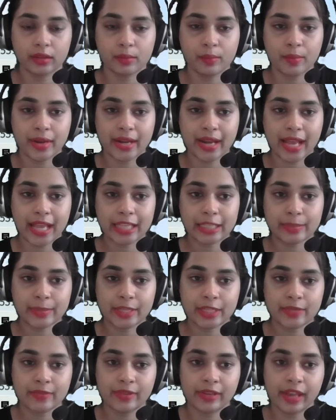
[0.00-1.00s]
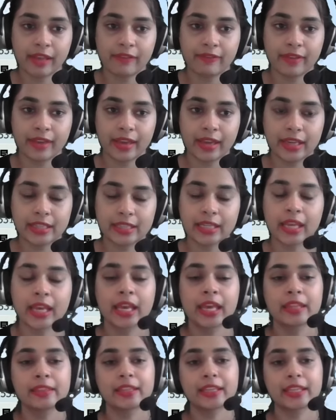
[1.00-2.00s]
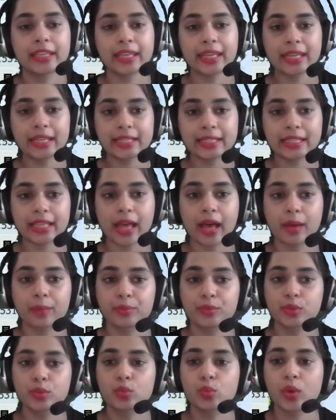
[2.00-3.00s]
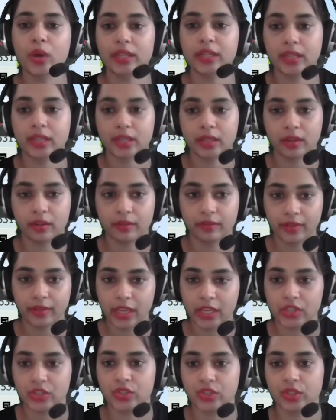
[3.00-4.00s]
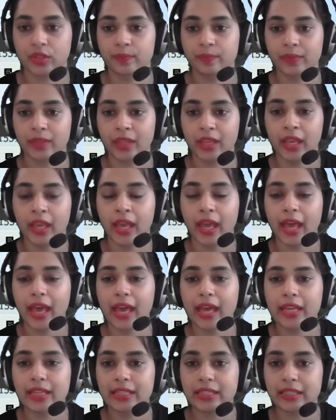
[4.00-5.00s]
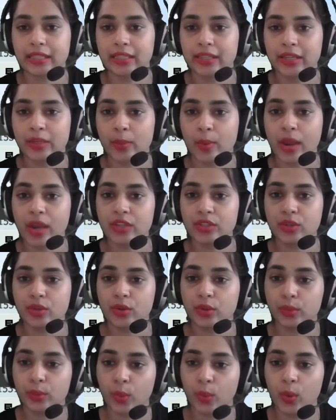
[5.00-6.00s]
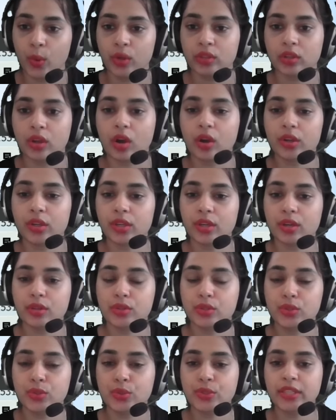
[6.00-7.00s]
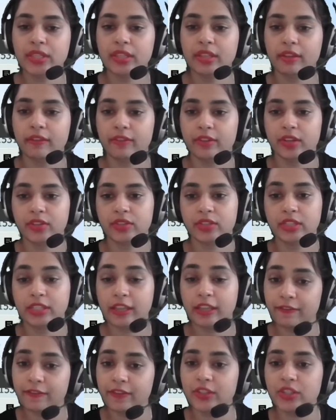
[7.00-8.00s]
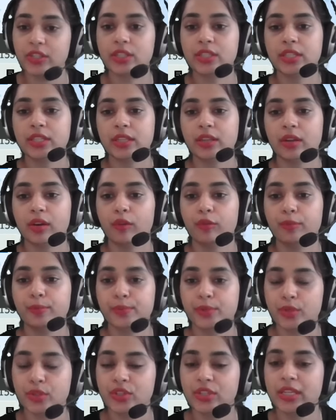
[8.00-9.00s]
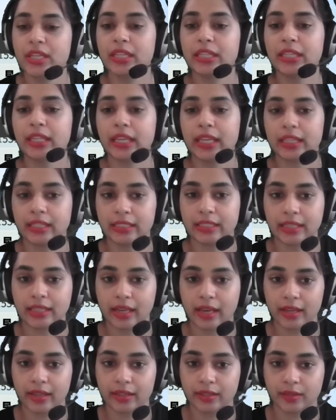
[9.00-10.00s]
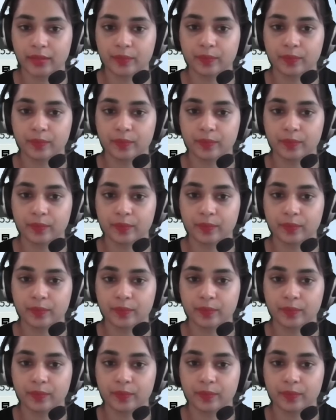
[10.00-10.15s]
Marasmus will affect the kids up to 1 year of age. And kwashiorkor core occurs due to the deficiency of protein in the diet.